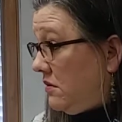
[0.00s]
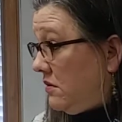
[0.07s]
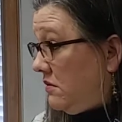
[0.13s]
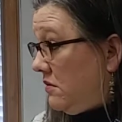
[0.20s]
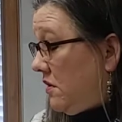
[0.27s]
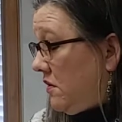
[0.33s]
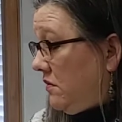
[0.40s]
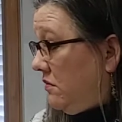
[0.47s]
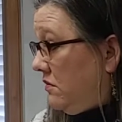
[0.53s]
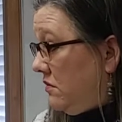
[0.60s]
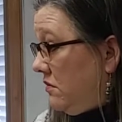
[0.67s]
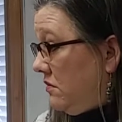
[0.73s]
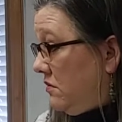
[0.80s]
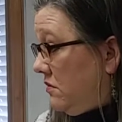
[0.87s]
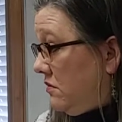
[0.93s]
No.
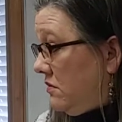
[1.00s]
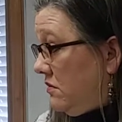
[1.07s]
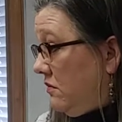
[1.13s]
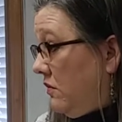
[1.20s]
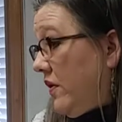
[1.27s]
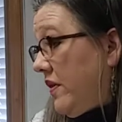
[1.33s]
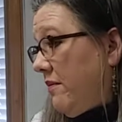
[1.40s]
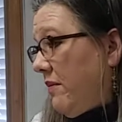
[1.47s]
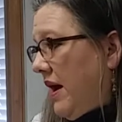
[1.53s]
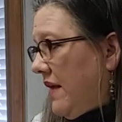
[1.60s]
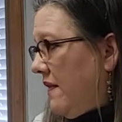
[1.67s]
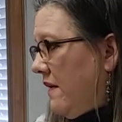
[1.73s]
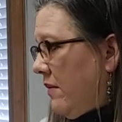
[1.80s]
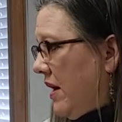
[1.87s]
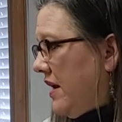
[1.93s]
Well, they
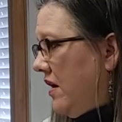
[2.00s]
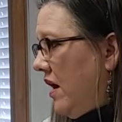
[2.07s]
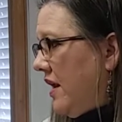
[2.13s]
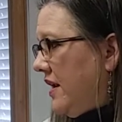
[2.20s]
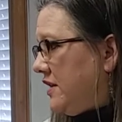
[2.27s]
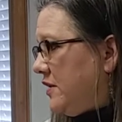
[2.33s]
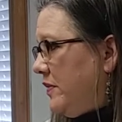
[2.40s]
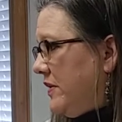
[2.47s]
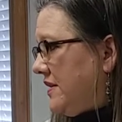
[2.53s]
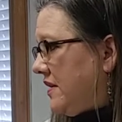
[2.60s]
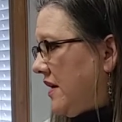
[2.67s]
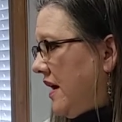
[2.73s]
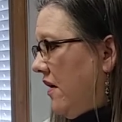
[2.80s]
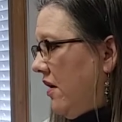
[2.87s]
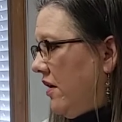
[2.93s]
might not. It depends
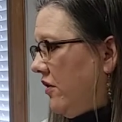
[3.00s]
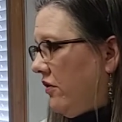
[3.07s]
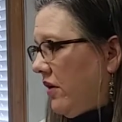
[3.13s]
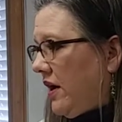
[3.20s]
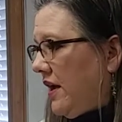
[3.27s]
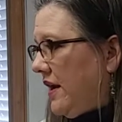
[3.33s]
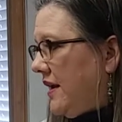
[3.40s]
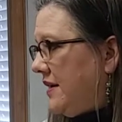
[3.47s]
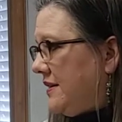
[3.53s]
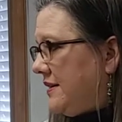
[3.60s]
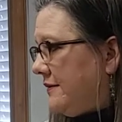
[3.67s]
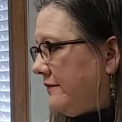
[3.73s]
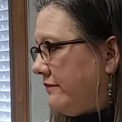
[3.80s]
on how hungry it is.